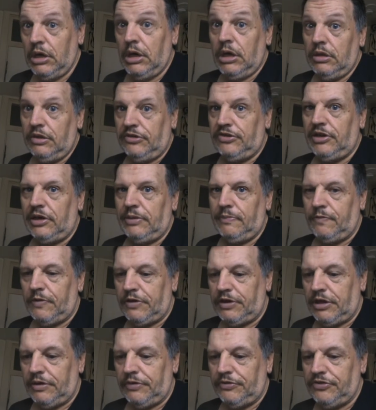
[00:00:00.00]
the same
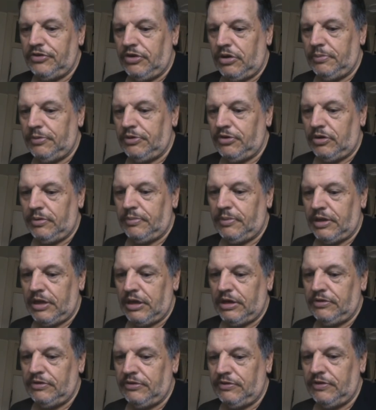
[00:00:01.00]
videos time and time
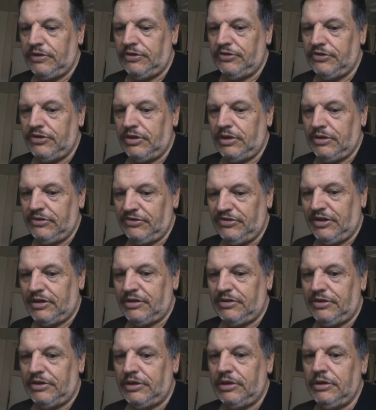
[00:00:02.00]
again to
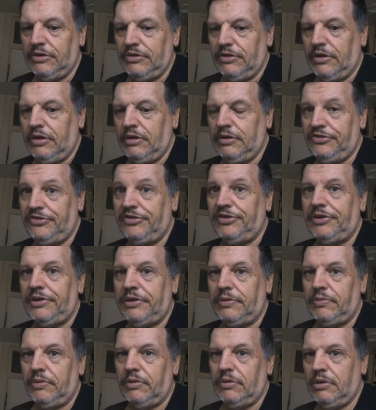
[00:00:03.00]
exactly
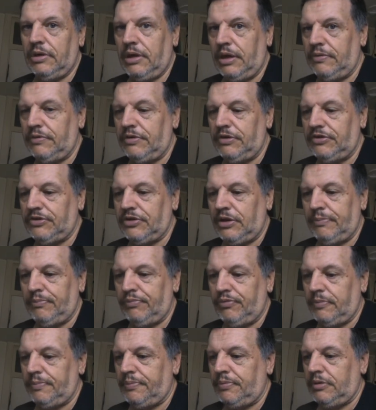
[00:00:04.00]
see how it is done
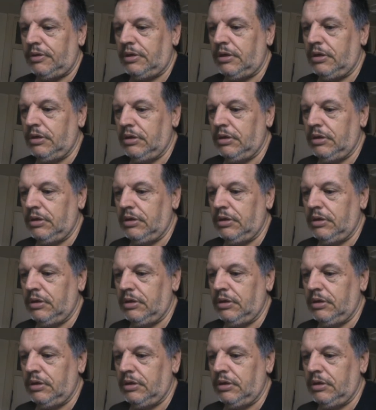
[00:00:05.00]
properly.